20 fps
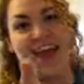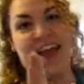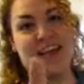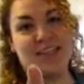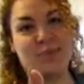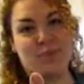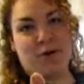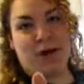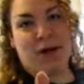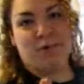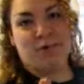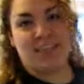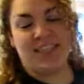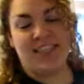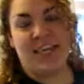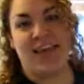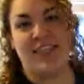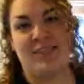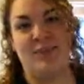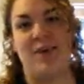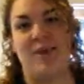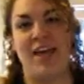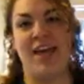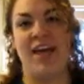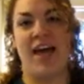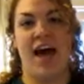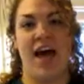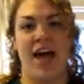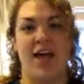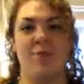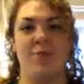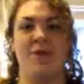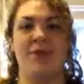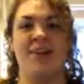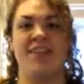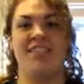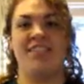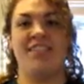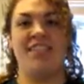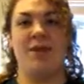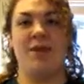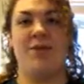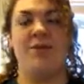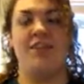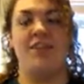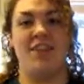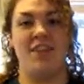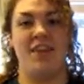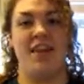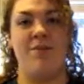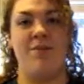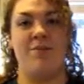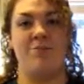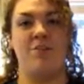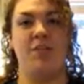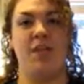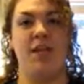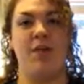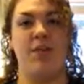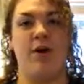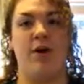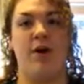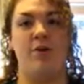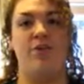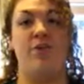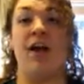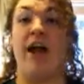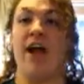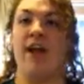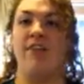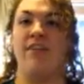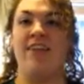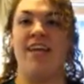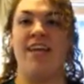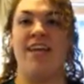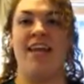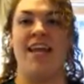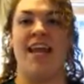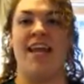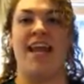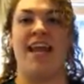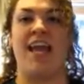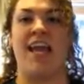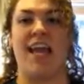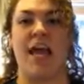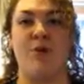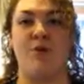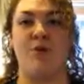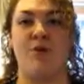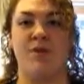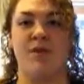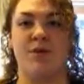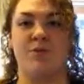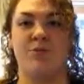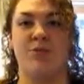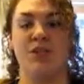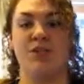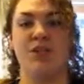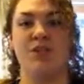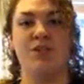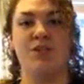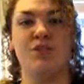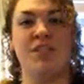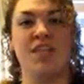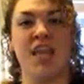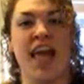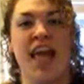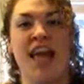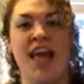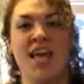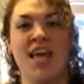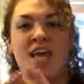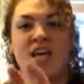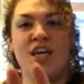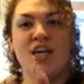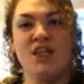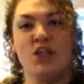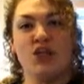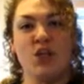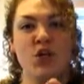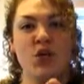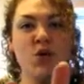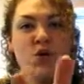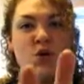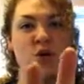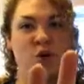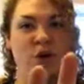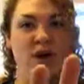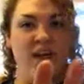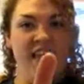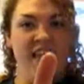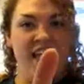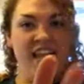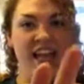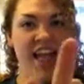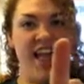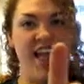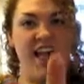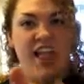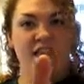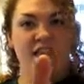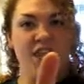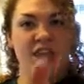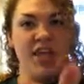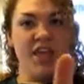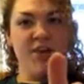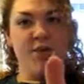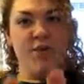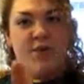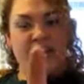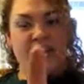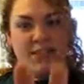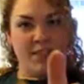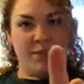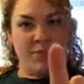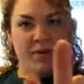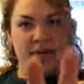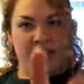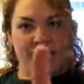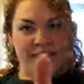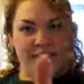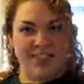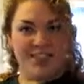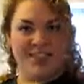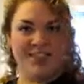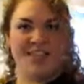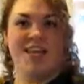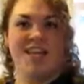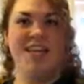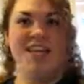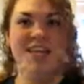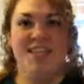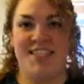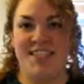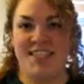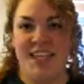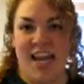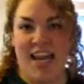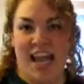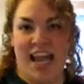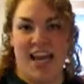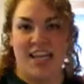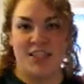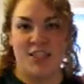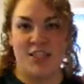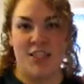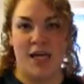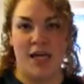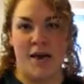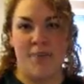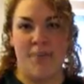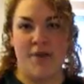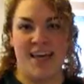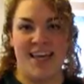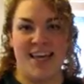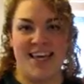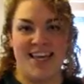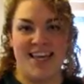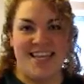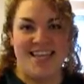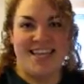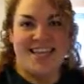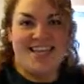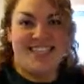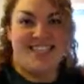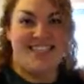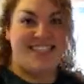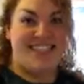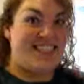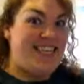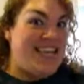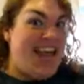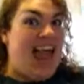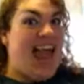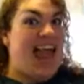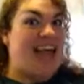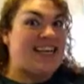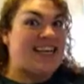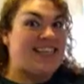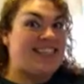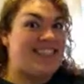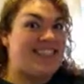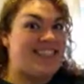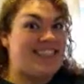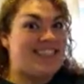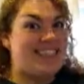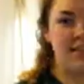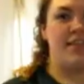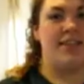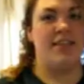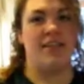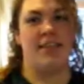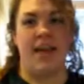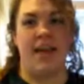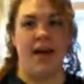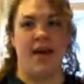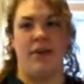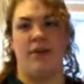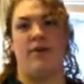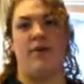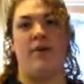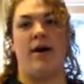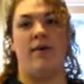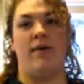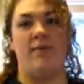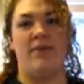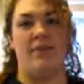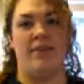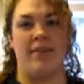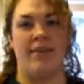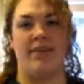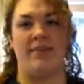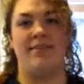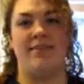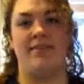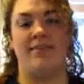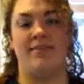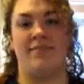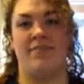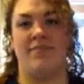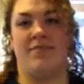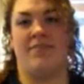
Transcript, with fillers: As promised last week, I'm going to stick with the theme of January for healthy eating, and I'm going to bring you today two healthy recipes. Today's topic, snacks. I don't know why I'm doing this.